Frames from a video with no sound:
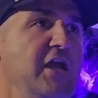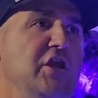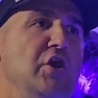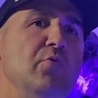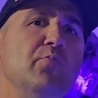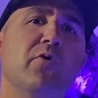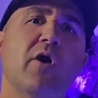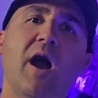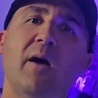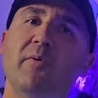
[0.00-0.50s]

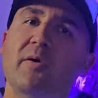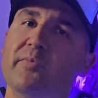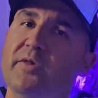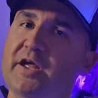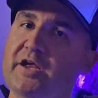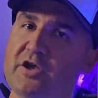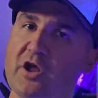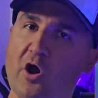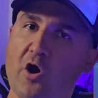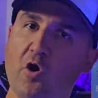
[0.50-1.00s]
you
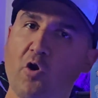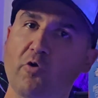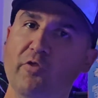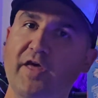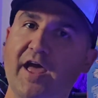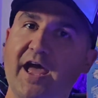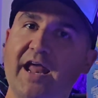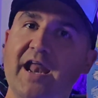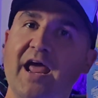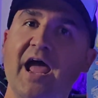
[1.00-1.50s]
probably know
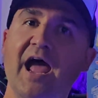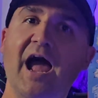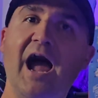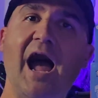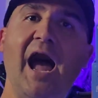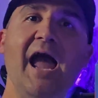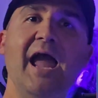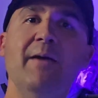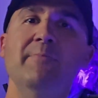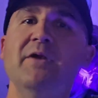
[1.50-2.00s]
that
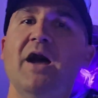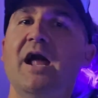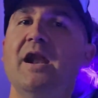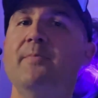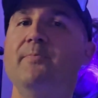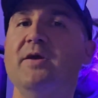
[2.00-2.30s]
I am not